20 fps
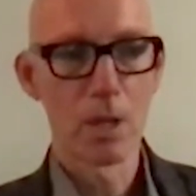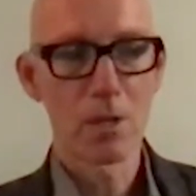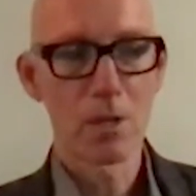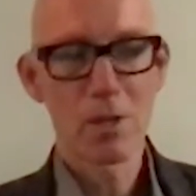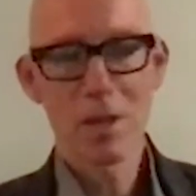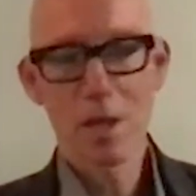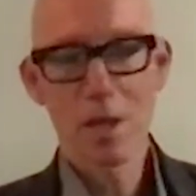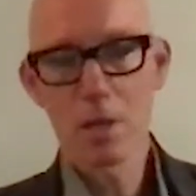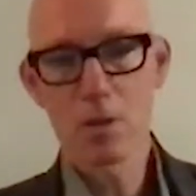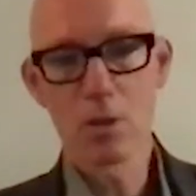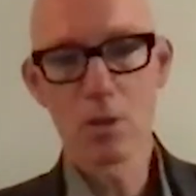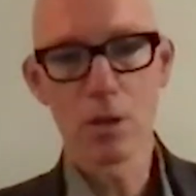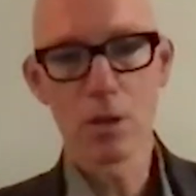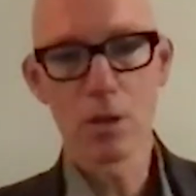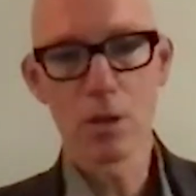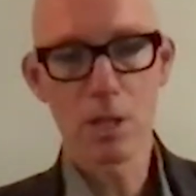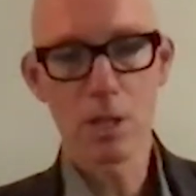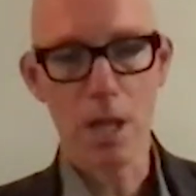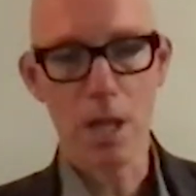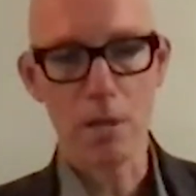So then it's not a
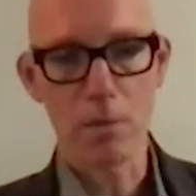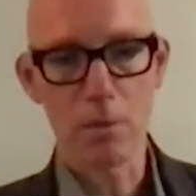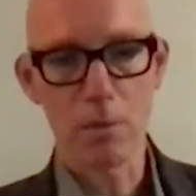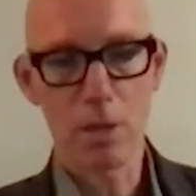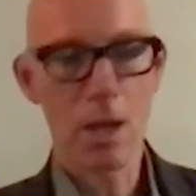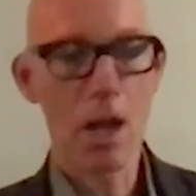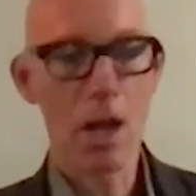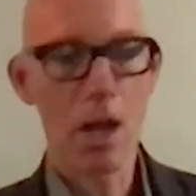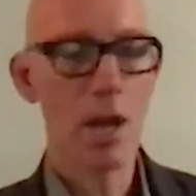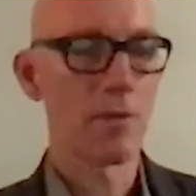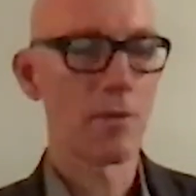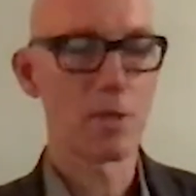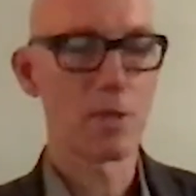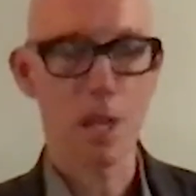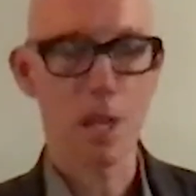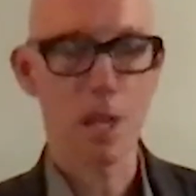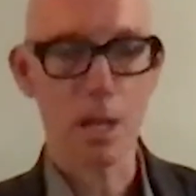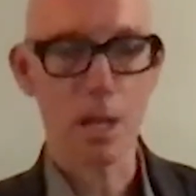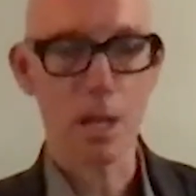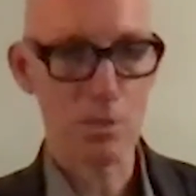state. You can't have
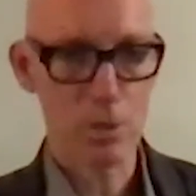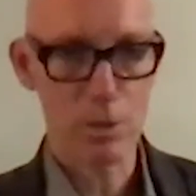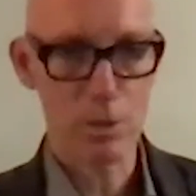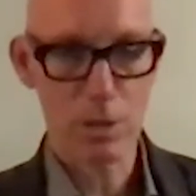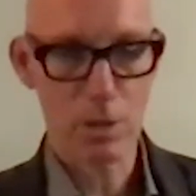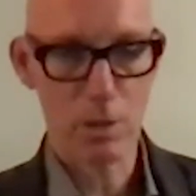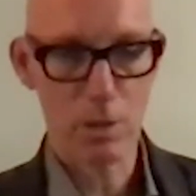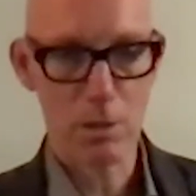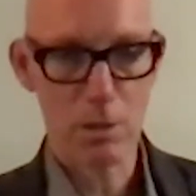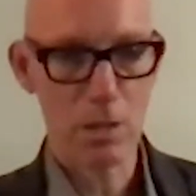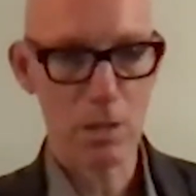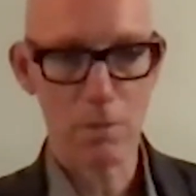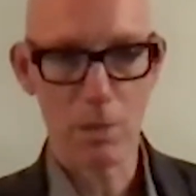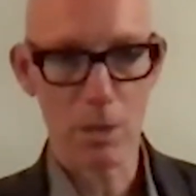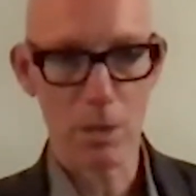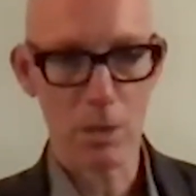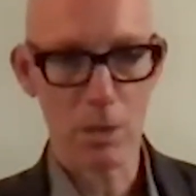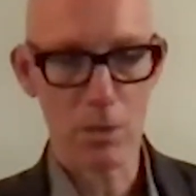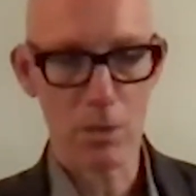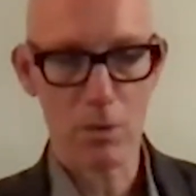states which are
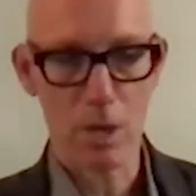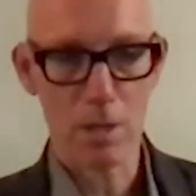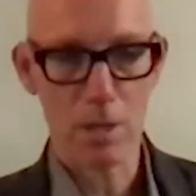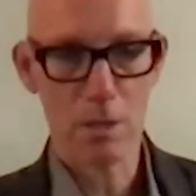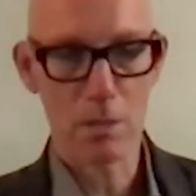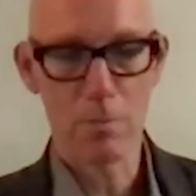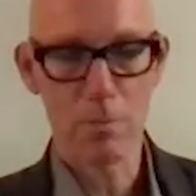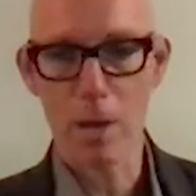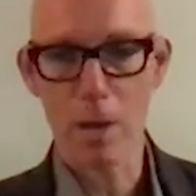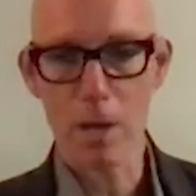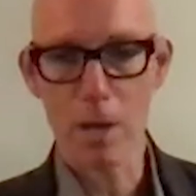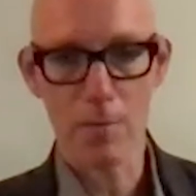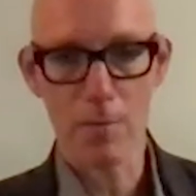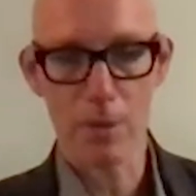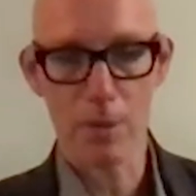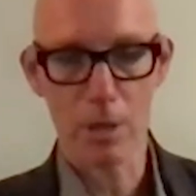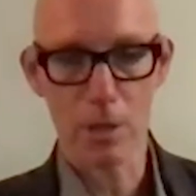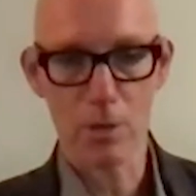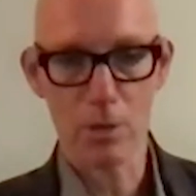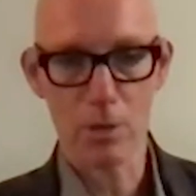demilitarized. It's by
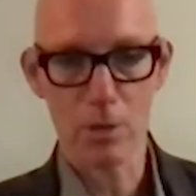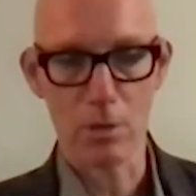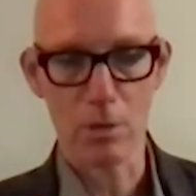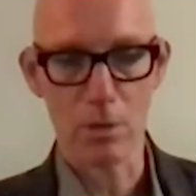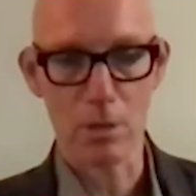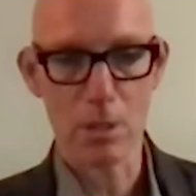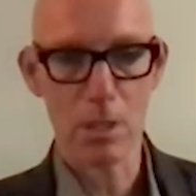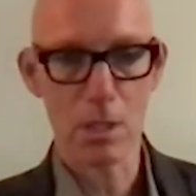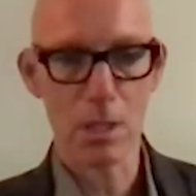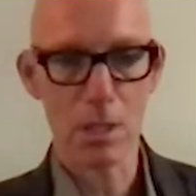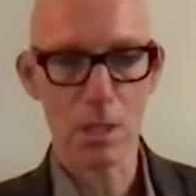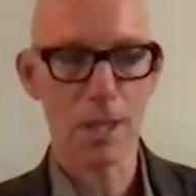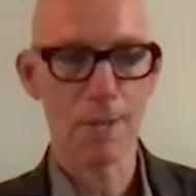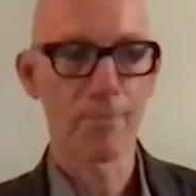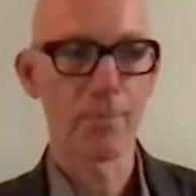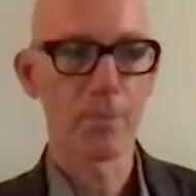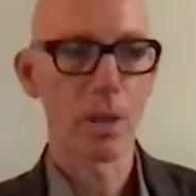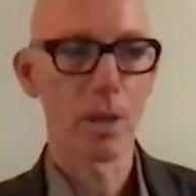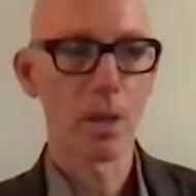definition not a state.